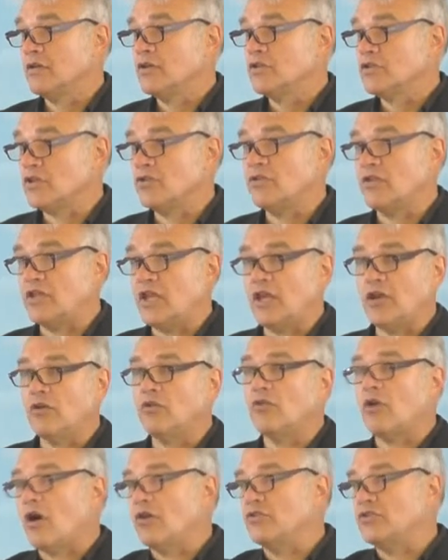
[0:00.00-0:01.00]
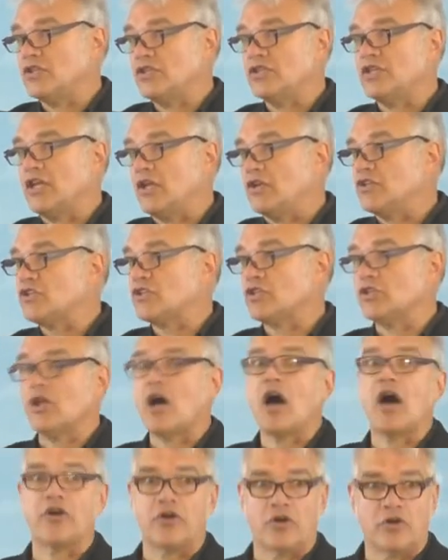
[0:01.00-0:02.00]
so that they don't all just get
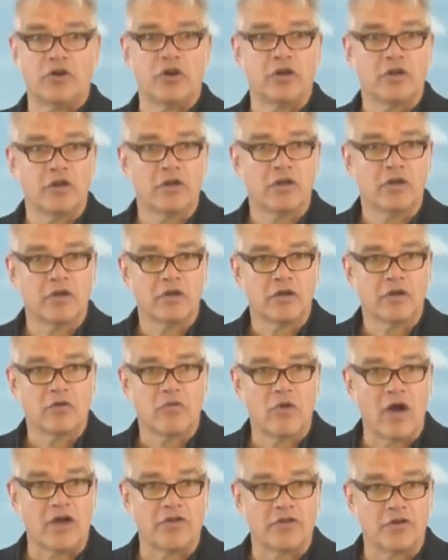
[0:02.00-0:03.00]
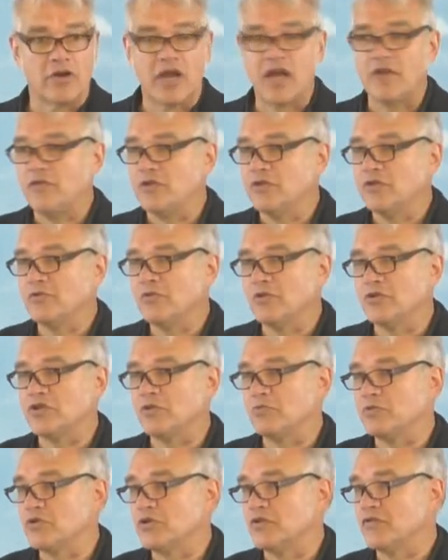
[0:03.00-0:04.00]
slaughtered while they're having their
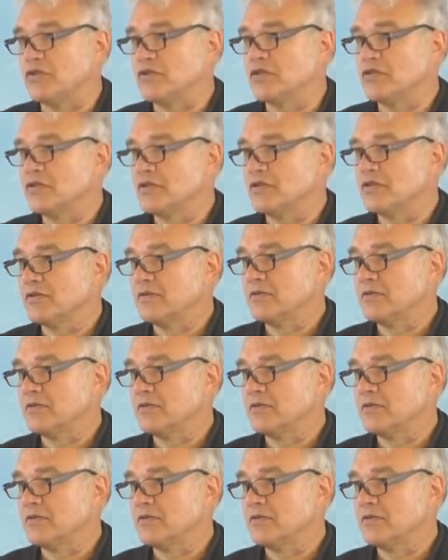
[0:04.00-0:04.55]
worship service.